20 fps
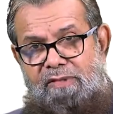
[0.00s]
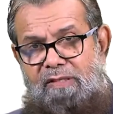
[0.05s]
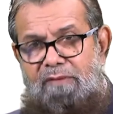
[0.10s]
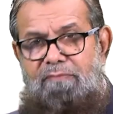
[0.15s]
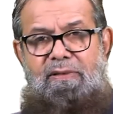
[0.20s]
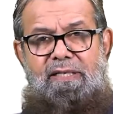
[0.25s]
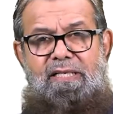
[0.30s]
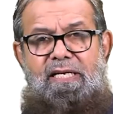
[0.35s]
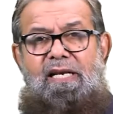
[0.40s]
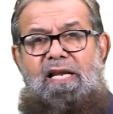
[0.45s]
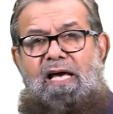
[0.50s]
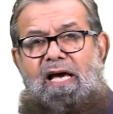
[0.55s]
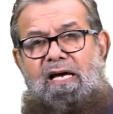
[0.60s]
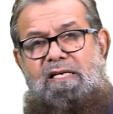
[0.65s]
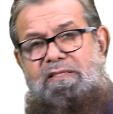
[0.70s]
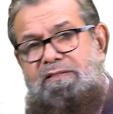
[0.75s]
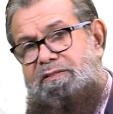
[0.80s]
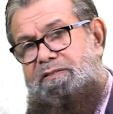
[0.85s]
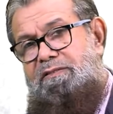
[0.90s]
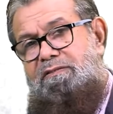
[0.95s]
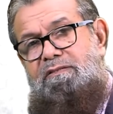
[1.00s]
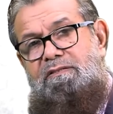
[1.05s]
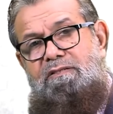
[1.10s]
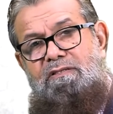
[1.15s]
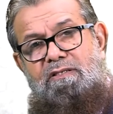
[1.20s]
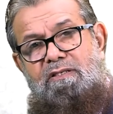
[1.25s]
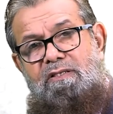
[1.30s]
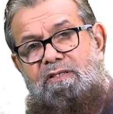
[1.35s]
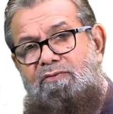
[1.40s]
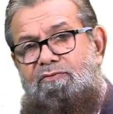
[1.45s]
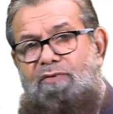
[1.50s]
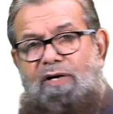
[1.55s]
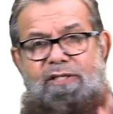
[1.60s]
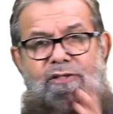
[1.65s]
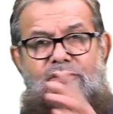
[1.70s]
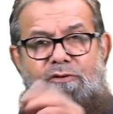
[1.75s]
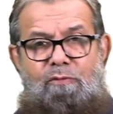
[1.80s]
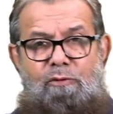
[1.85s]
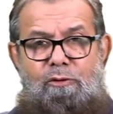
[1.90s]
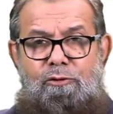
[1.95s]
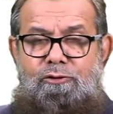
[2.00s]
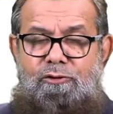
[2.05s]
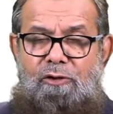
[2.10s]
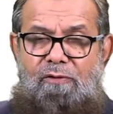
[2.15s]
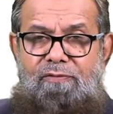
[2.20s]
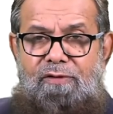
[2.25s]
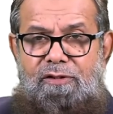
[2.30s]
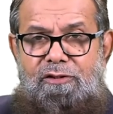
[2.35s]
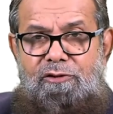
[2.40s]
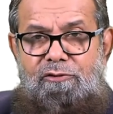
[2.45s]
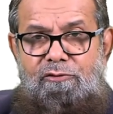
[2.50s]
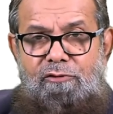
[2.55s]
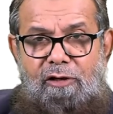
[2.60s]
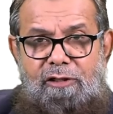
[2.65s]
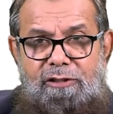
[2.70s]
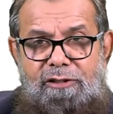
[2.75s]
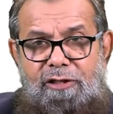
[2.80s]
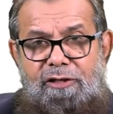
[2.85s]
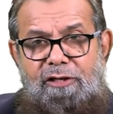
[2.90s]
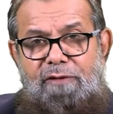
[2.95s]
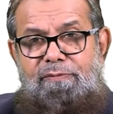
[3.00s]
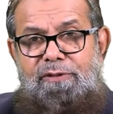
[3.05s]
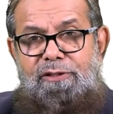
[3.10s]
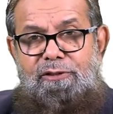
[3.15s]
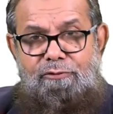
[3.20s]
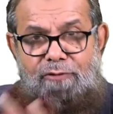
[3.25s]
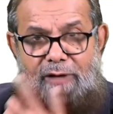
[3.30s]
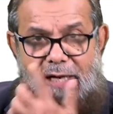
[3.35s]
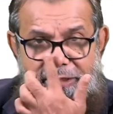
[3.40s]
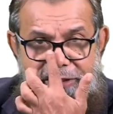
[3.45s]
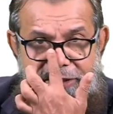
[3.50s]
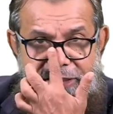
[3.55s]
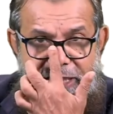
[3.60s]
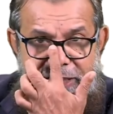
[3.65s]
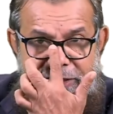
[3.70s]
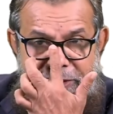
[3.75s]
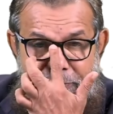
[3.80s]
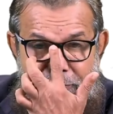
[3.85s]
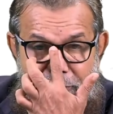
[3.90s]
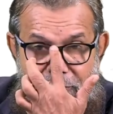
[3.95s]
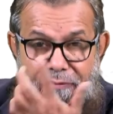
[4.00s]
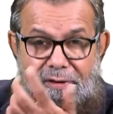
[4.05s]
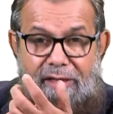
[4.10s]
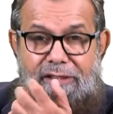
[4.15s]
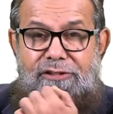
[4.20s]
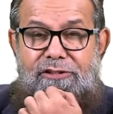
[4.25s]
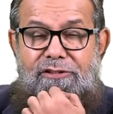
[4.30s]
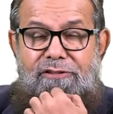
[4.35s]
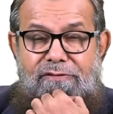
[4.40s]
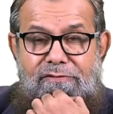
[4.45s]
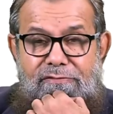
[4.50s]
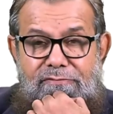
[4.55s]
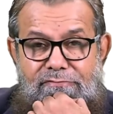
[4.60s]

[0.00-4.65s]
But alas, why do most of us do not turn up into writing as a profession?